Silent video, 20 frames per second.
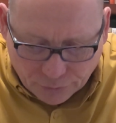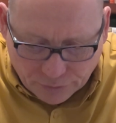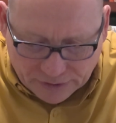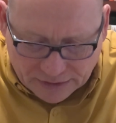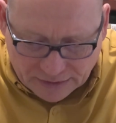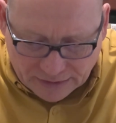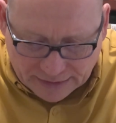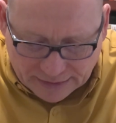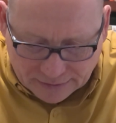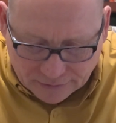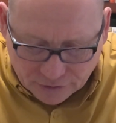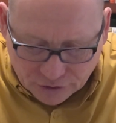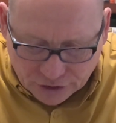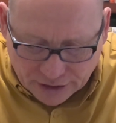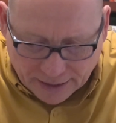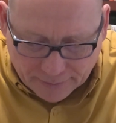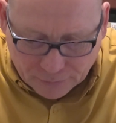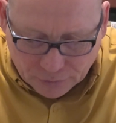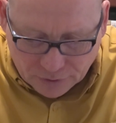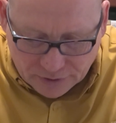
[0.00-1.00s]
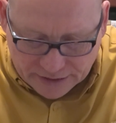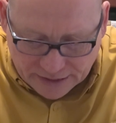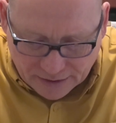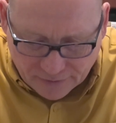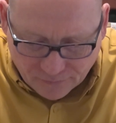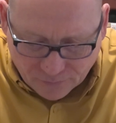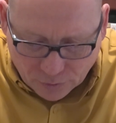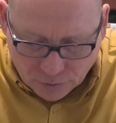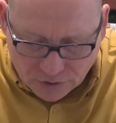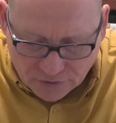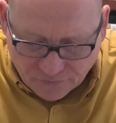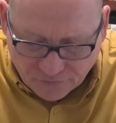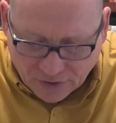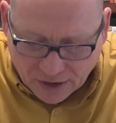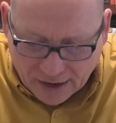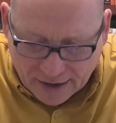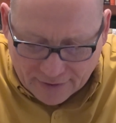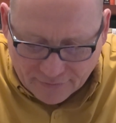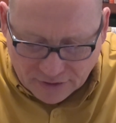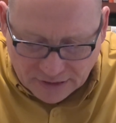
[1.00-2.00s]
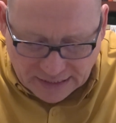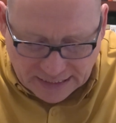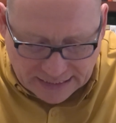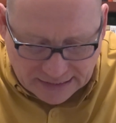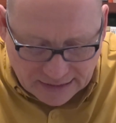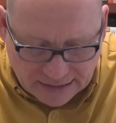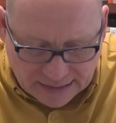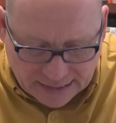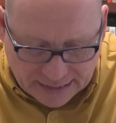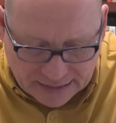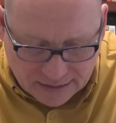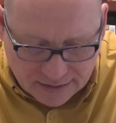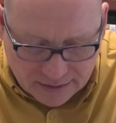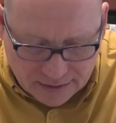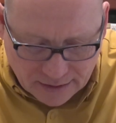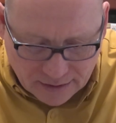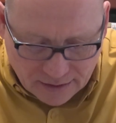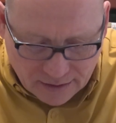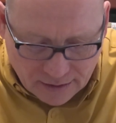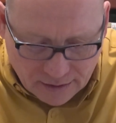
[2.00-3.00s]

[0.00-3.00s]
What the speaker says: Corinthians chapter 10, verse 5, as he states,